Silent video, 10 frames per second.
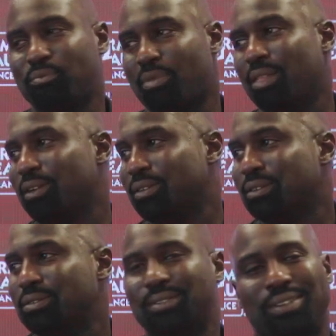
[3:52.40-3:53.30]

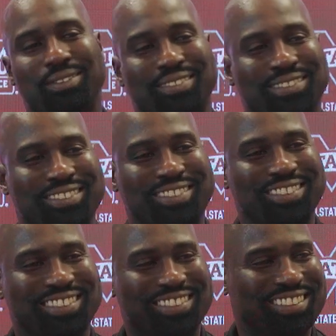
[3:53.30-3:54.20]

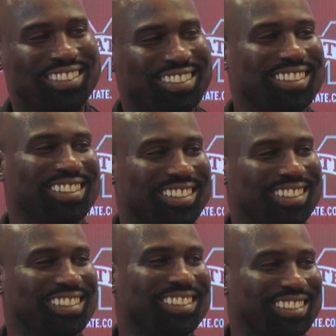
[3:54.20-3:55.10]
With the 70-man
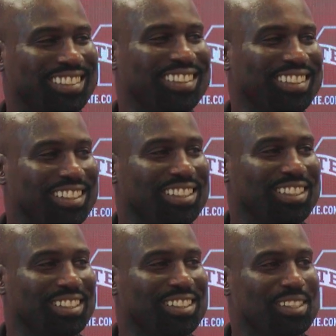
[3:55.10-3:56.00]
roster, do any of you guys
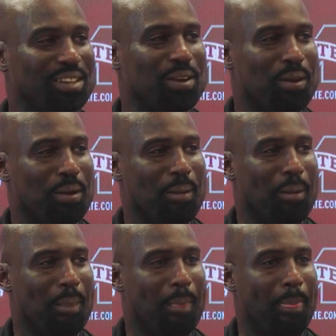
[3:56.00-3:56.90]
have special team
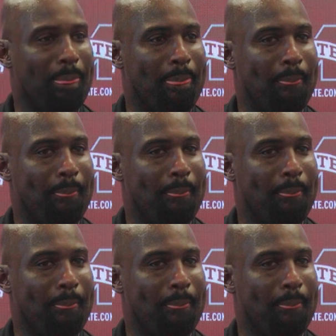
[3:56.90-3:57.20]
roles?